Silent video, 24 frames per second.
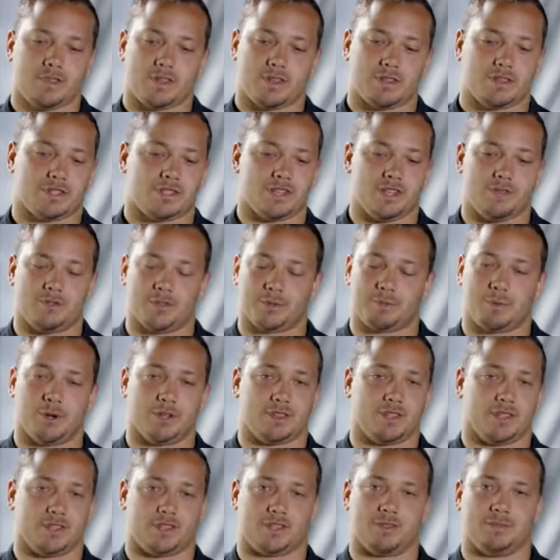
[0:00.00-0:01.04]
Steve has
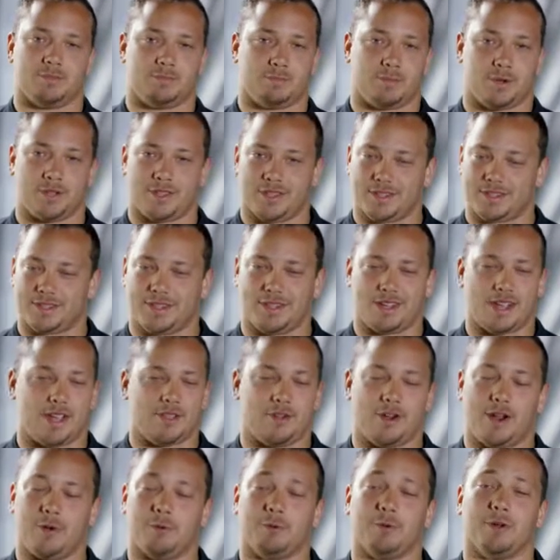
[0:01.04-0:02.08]
put this
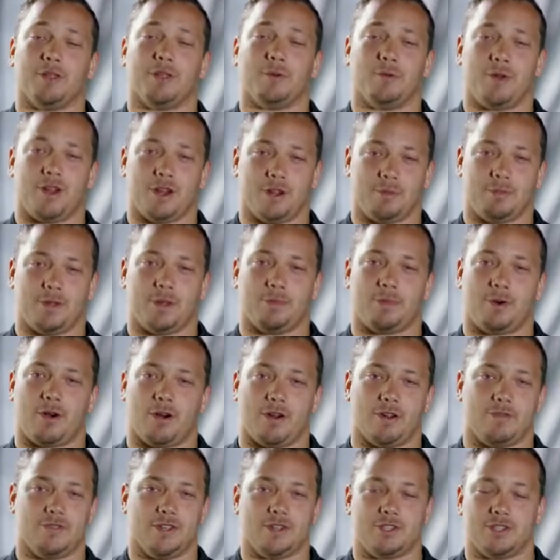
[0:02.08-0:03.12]
together, and I really wanted to be a
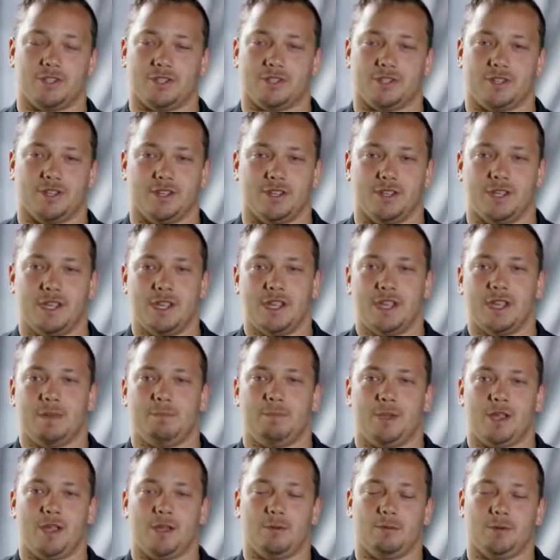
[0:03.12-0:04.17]
part of it just to
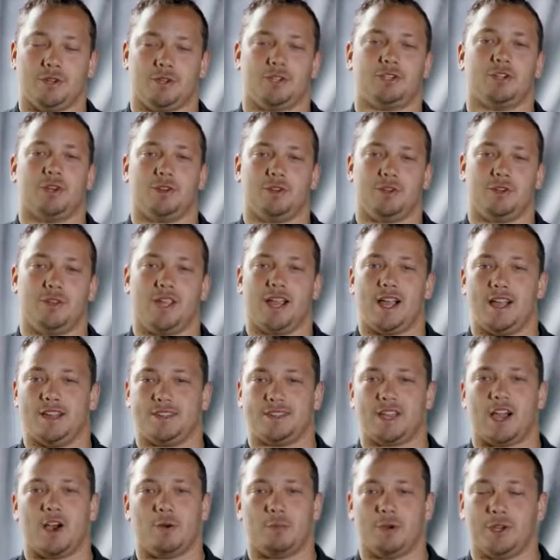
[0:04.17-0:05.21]
be able to show you
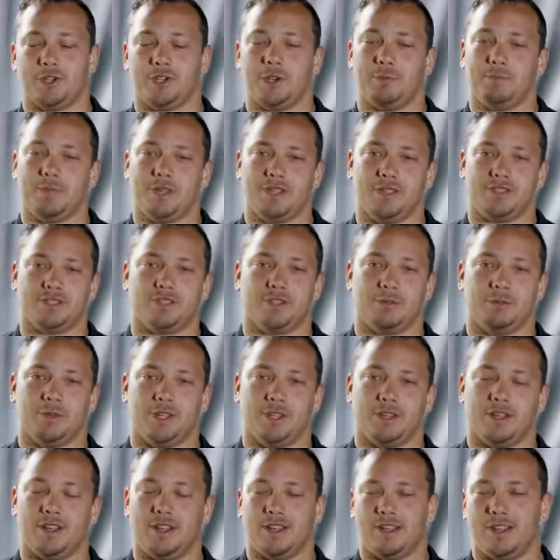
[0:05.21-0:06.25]
guys how much it means to
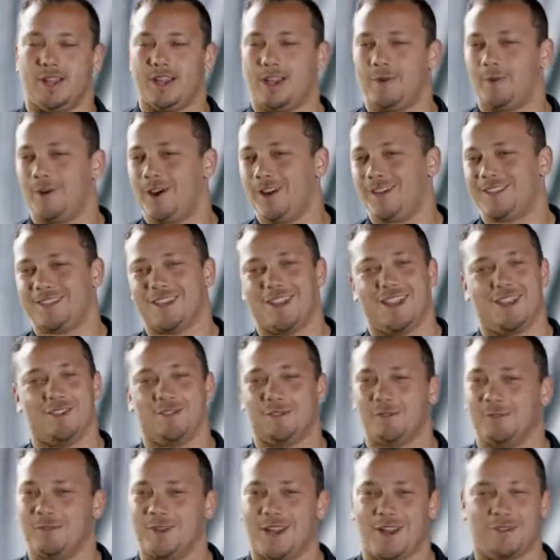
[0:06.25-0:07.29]
me. I want to
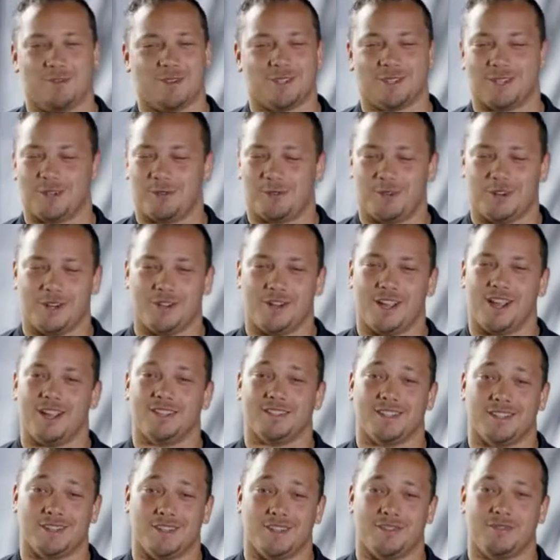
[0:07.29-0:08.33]
tell every single one of you
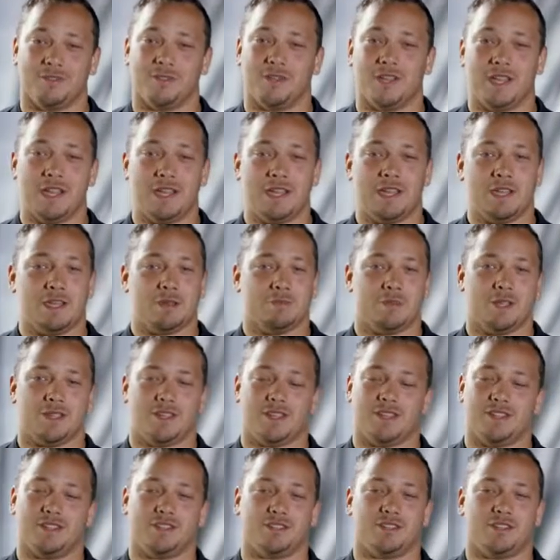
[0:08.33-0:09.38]
guys I love you,
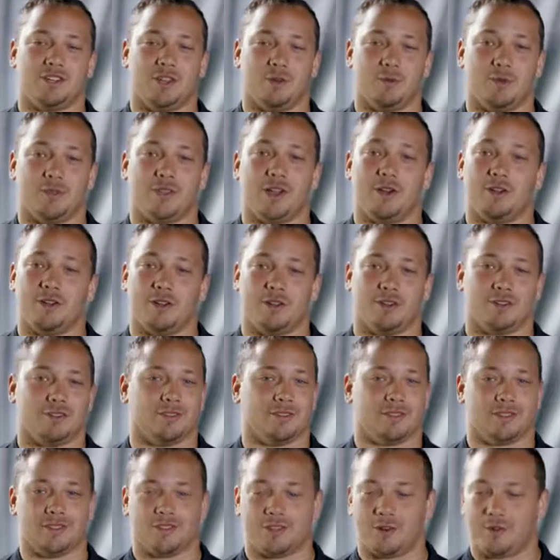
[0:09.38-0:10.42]
because without
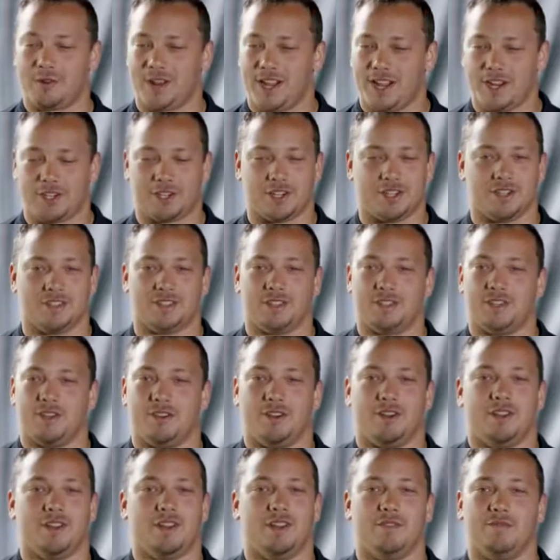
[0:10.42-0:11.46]
your donations and
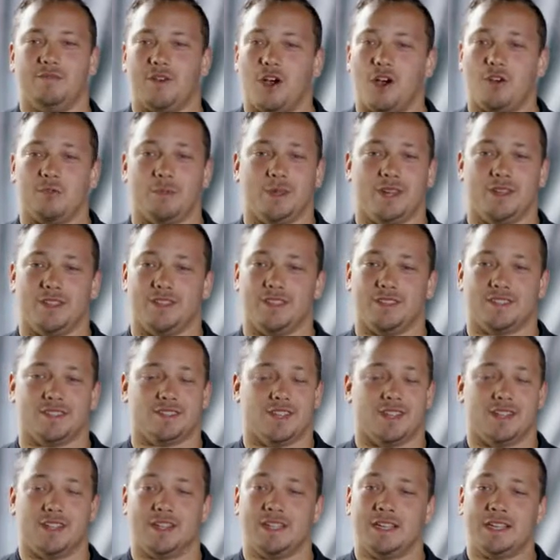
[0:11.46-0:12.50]
your involvement in this
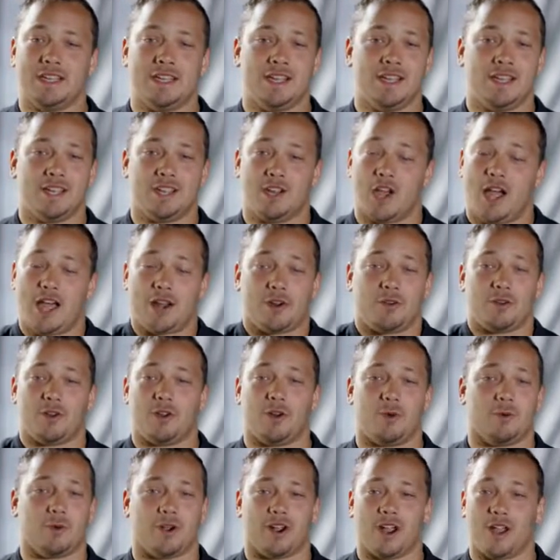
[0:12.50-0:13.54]
thing, I don't
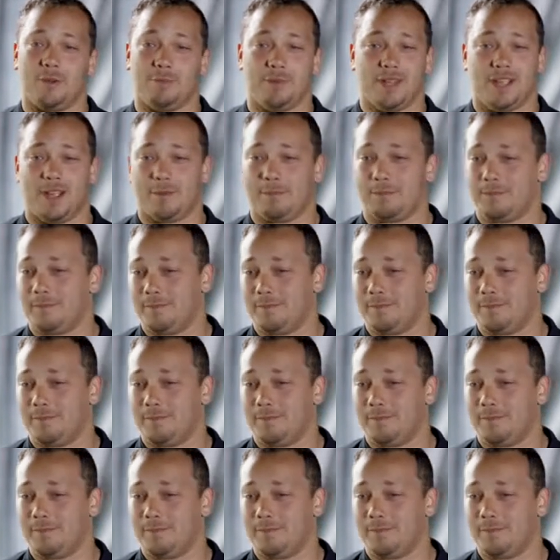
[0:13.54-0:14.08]
know where I'd be. I